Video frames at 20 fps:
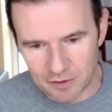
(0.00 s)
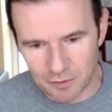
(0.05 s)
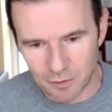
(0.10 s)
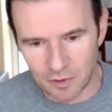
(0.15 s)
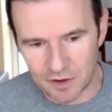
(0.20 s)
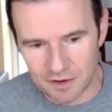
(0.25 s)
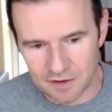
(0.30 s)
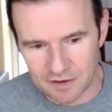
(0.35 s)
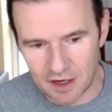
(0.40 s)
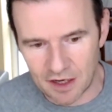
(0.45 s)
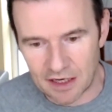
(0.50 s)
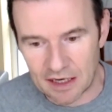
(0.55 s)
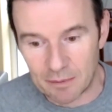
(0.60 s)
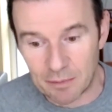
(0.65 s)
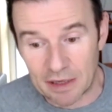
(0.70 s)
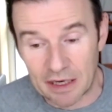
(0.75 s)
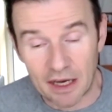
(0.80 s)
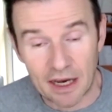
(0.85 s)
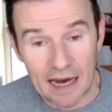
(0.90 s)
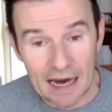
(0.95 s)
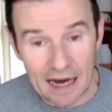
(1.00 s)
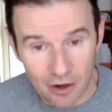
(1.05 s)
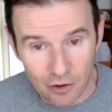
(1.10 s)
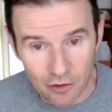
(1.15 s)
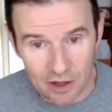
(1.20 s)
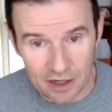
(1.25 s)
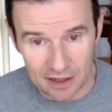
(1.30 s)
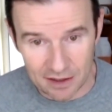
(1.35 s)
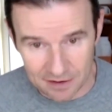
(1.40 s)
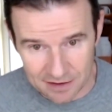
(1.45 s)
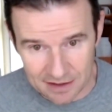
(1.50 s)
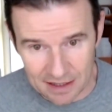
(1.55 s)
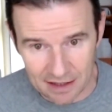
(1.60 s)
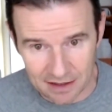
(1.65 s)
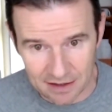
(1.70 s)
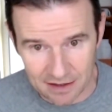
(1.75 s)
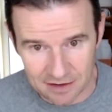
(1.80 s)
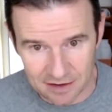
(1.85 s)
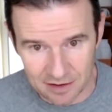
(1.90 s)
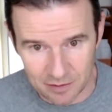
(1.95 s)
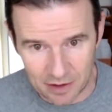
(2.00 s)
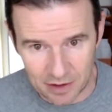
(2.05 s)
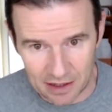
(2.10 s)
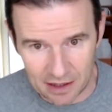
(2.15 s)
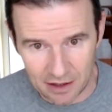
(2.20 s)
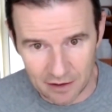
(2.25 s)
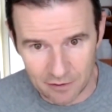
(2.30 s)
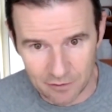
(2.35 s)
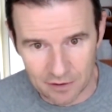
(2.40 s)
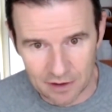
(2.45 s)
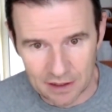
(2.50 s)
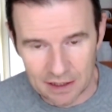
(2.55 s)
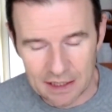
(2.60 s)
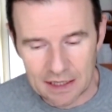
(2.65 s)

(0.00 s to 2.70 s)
was I had been carrying sadness in my life